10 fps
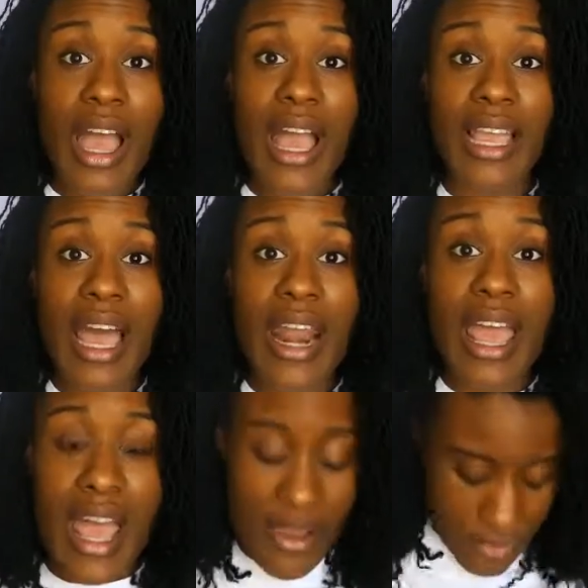I
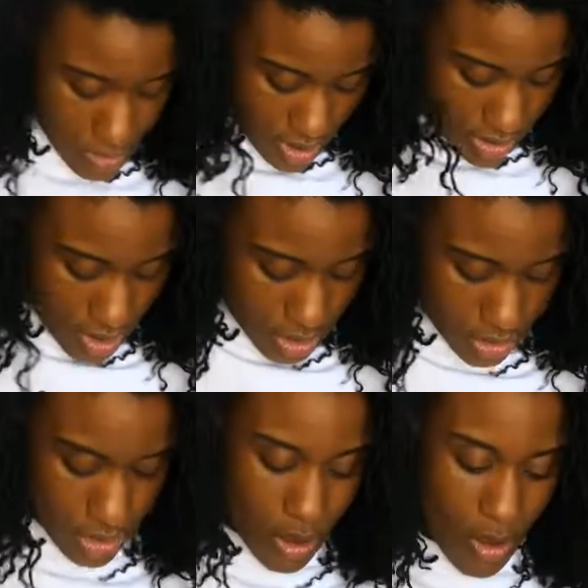gotta have one.
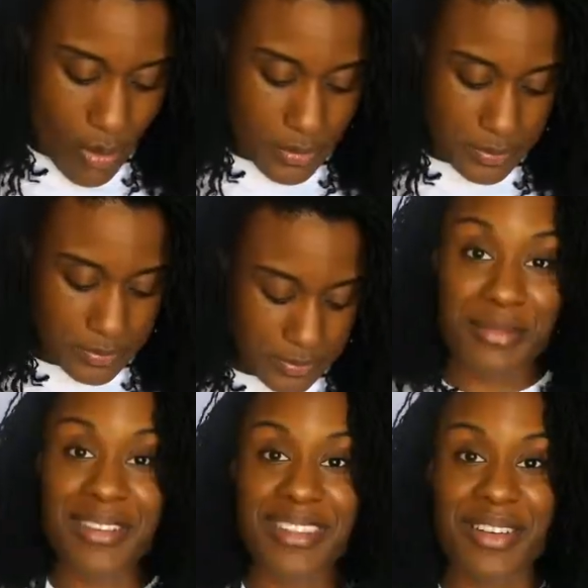So
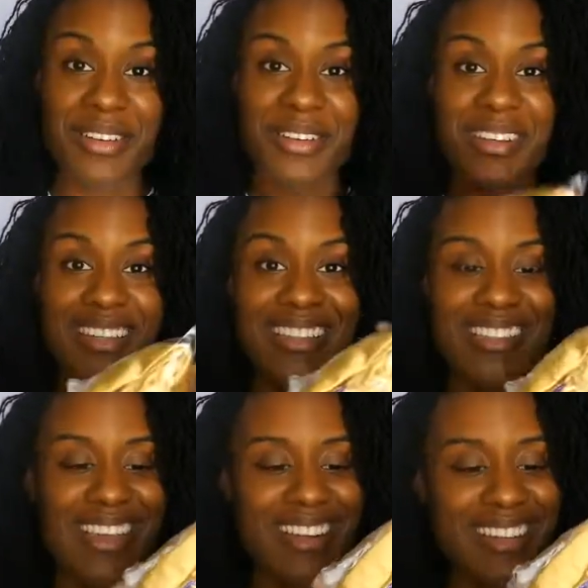I'm so
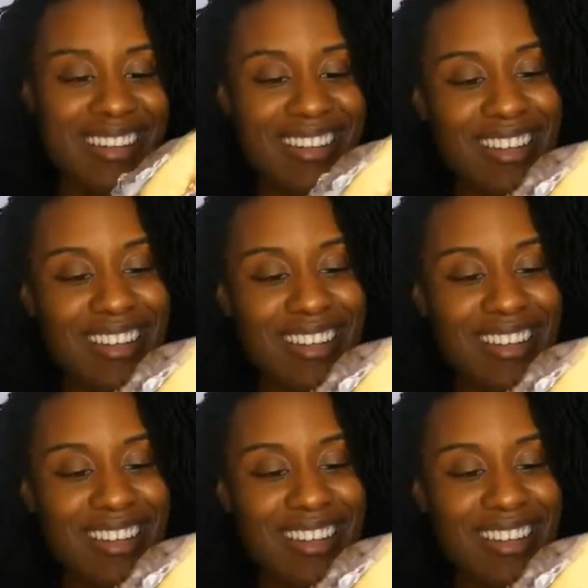excited.